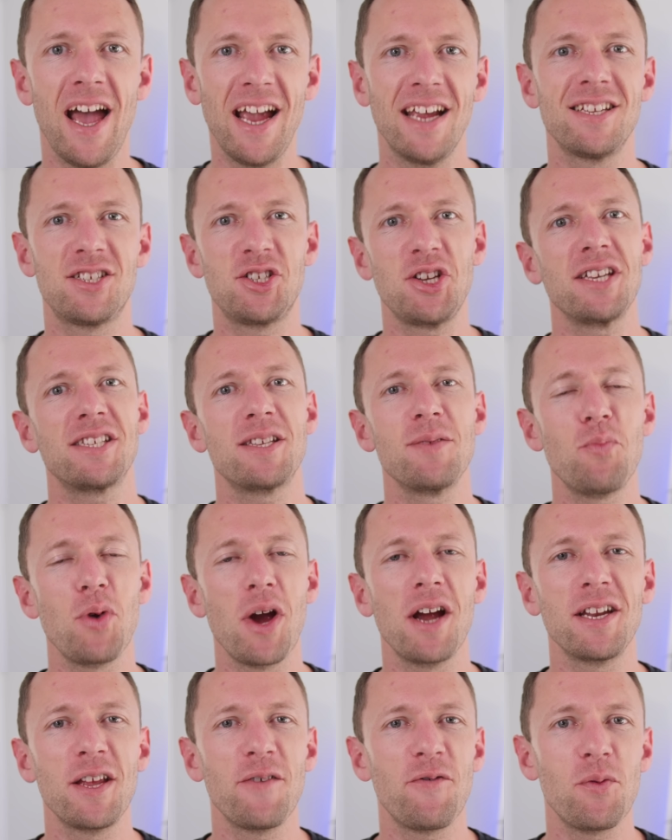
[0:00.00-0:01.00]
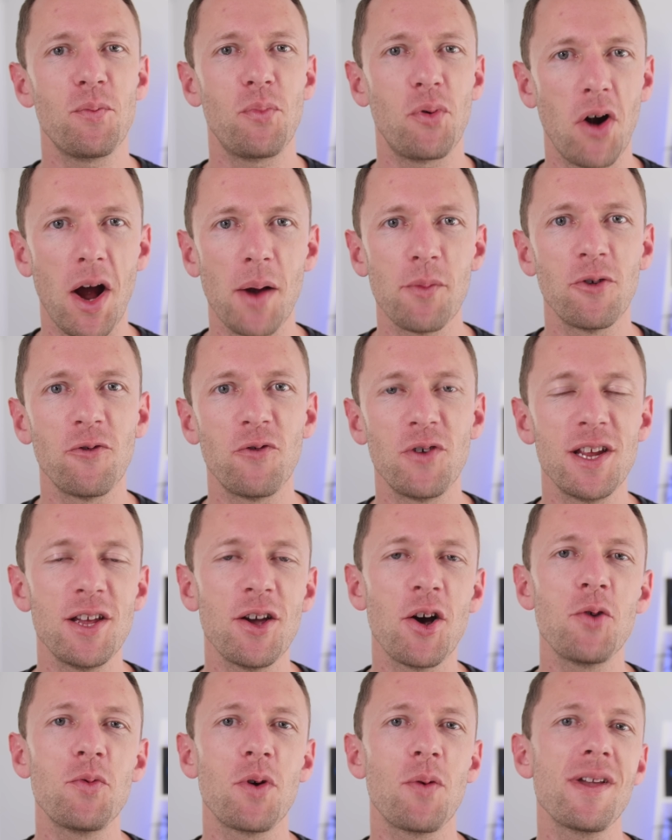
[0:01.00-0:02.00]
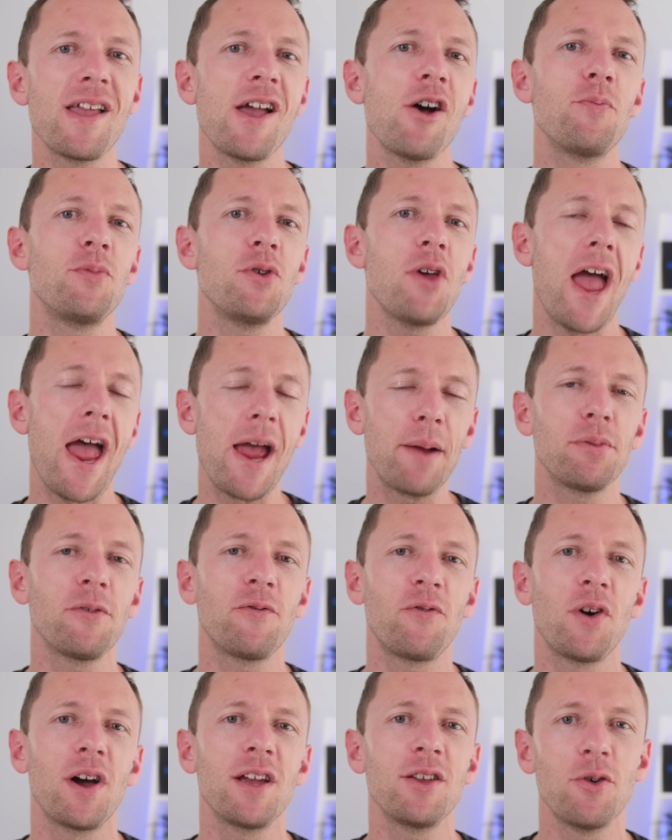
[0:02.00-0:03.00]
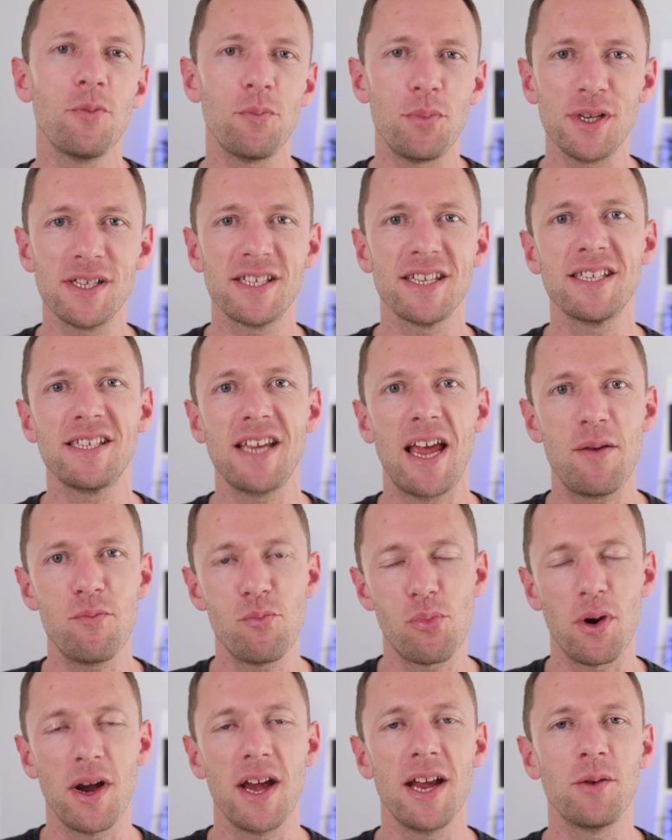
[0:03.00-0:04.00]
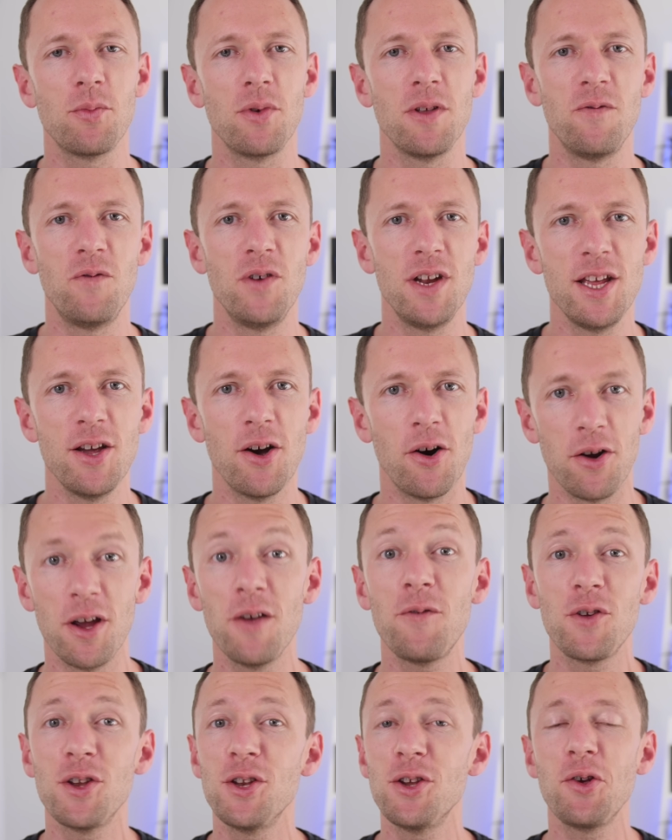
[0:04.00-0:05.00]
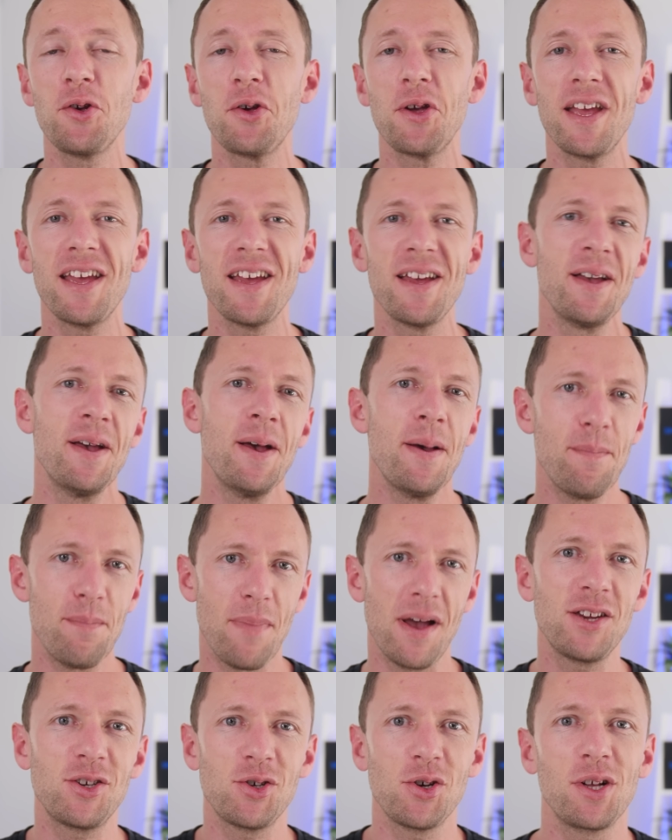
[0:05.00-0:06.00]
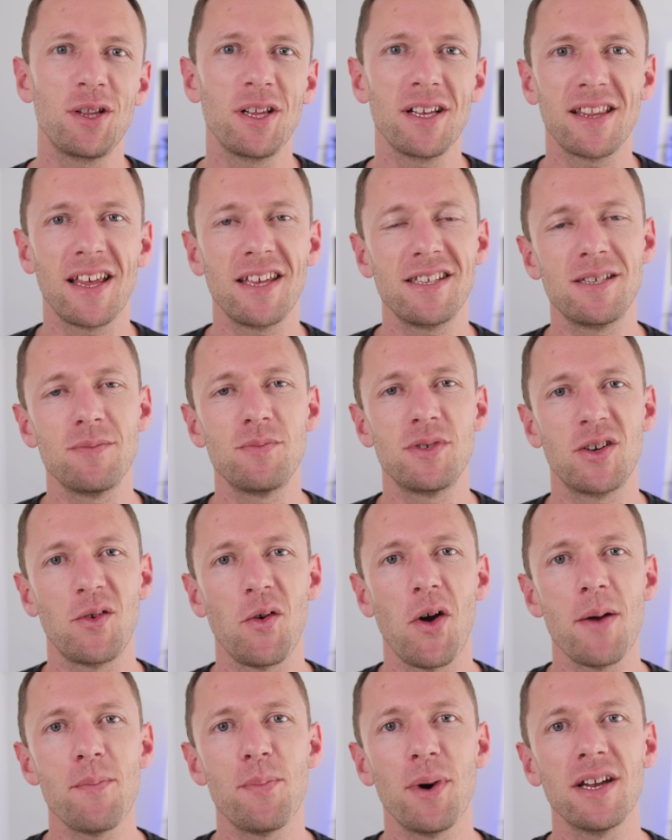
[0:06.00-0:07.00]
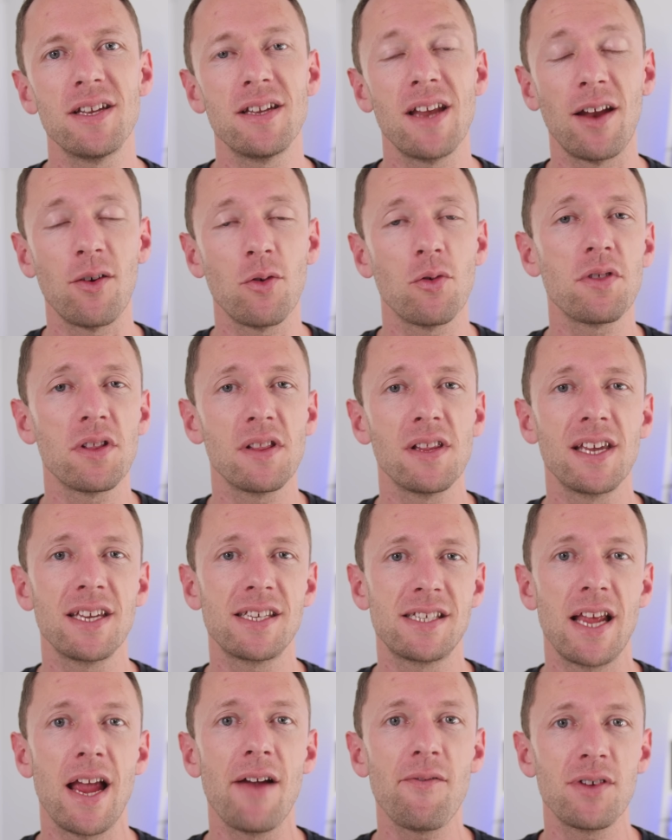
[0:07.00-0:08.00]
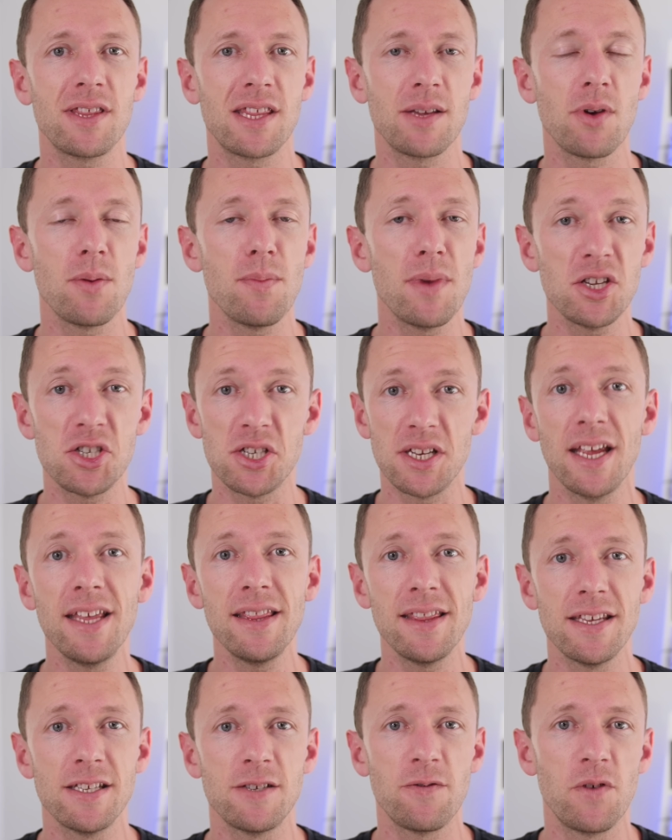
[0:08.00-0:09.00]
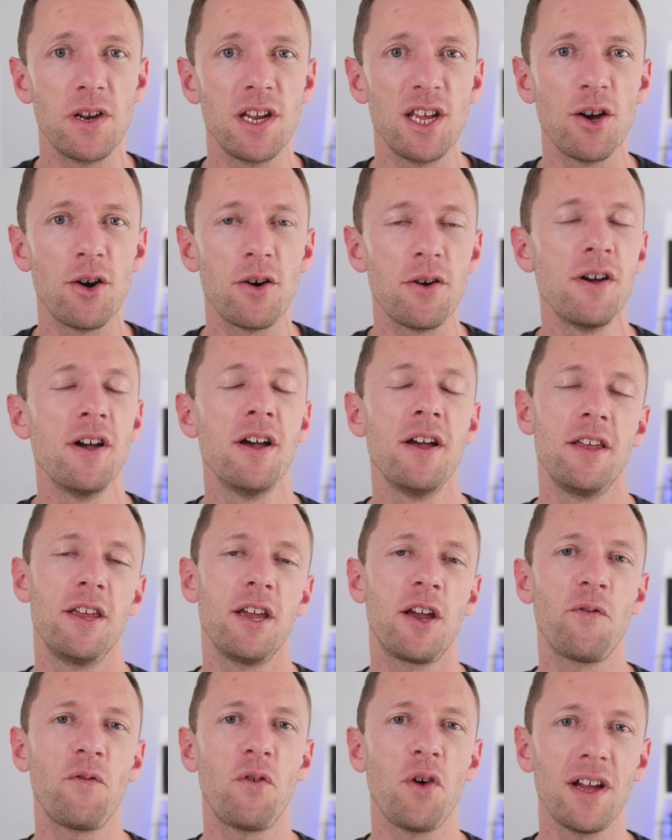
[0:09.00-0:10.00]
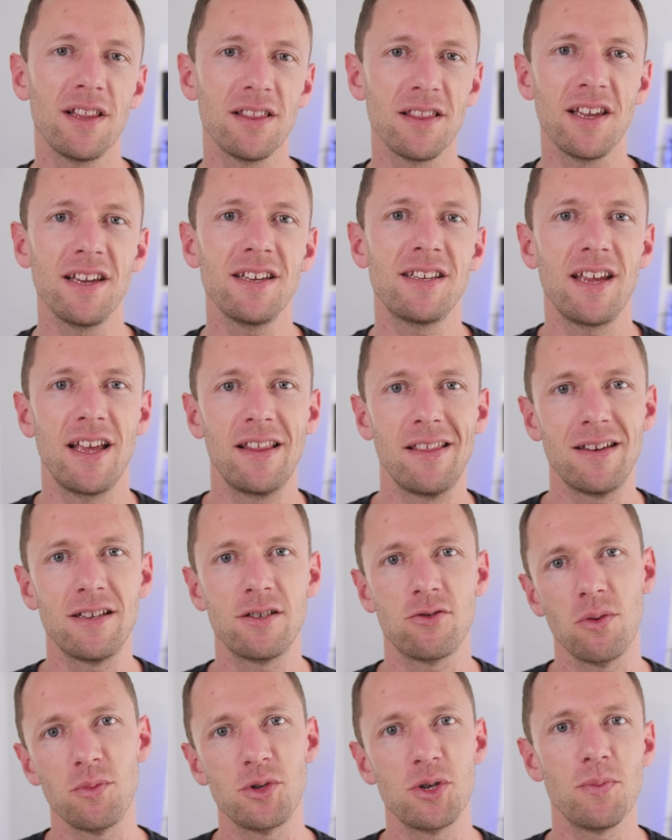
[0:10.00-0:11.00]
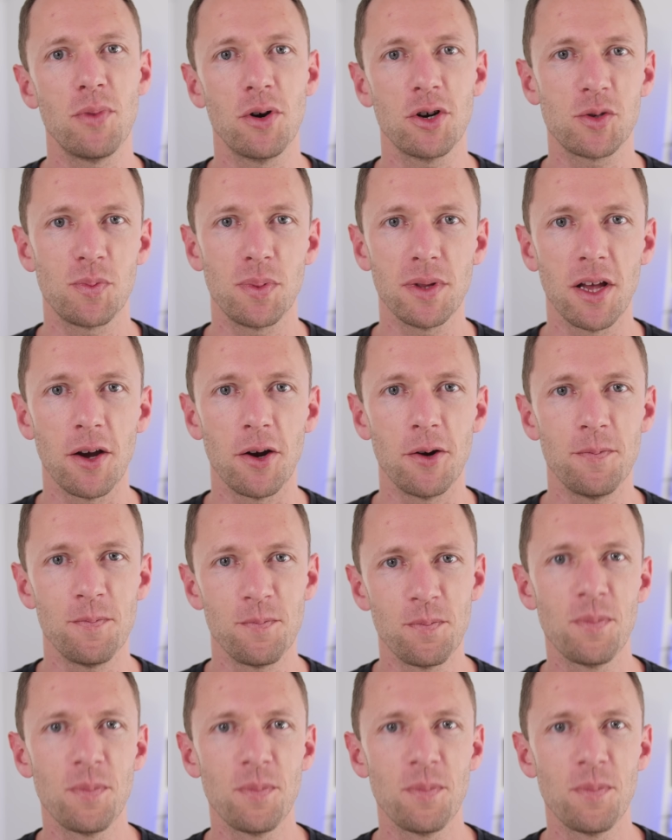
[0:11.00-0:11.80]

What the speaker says: Hey, it's Justin Brown here from Primal Video, where we help you amplify your business and brand with video. If you're new here, make sure you click that subscribe button and all the links to everything we mentioned in this video, you can find linked in the description box below.